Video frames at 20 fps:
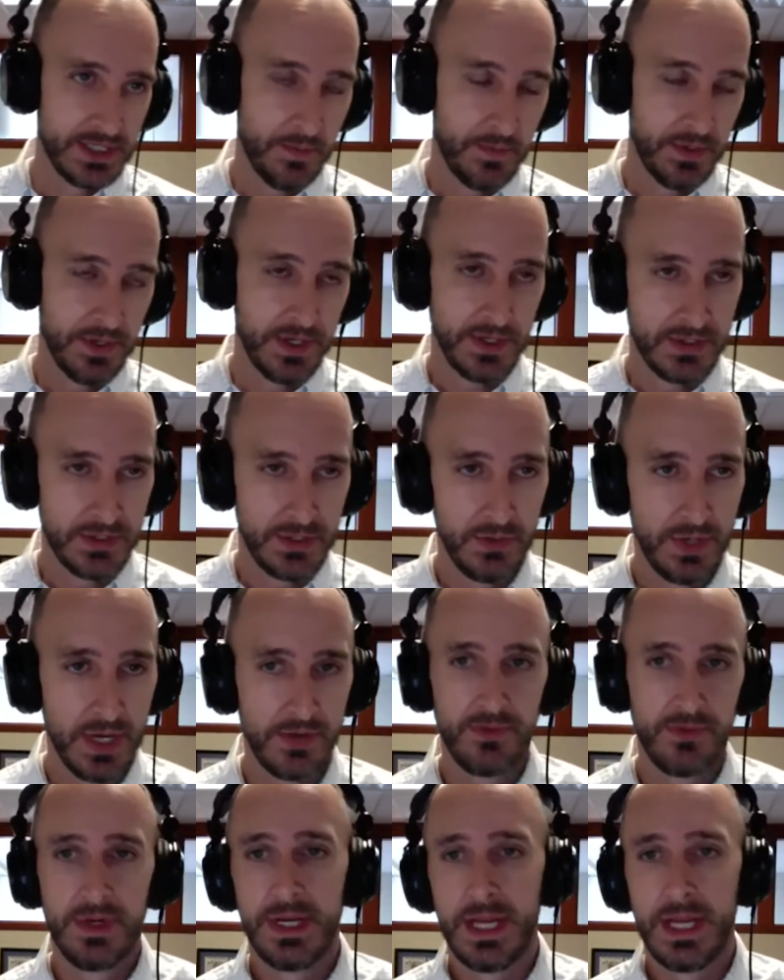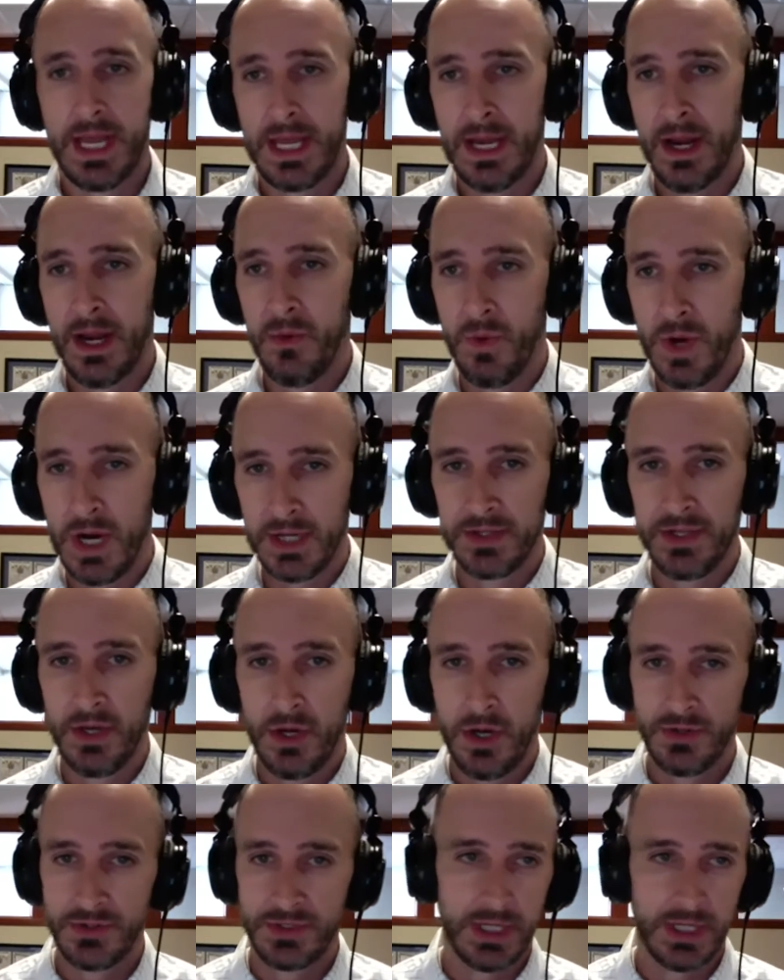up in a suit every day and I walked the
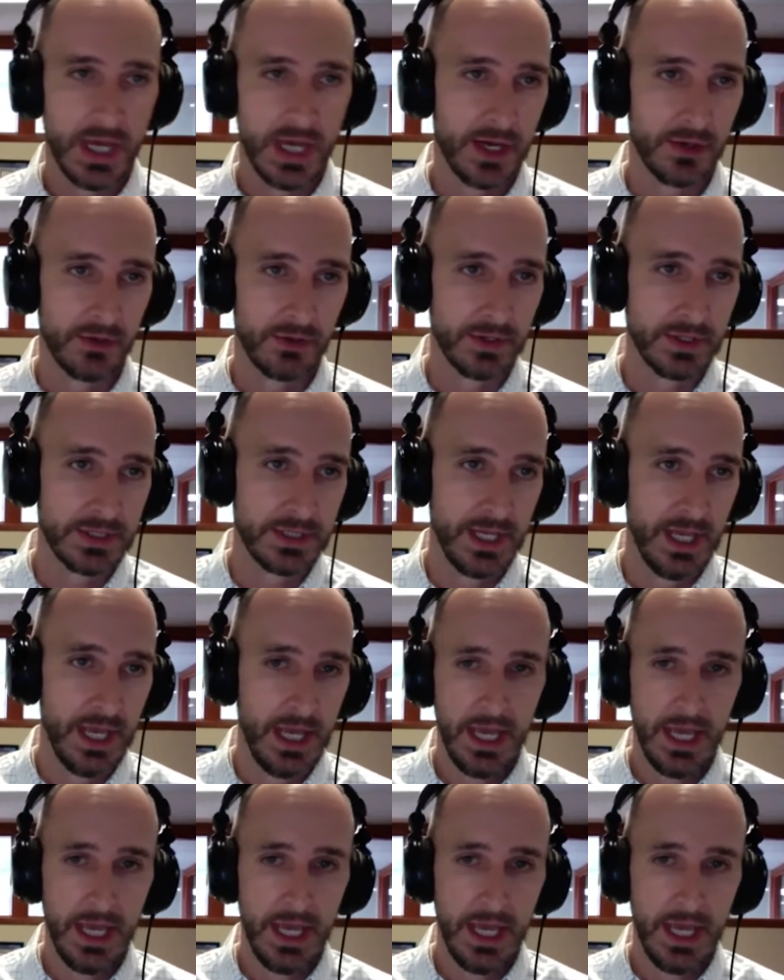halls of Congress.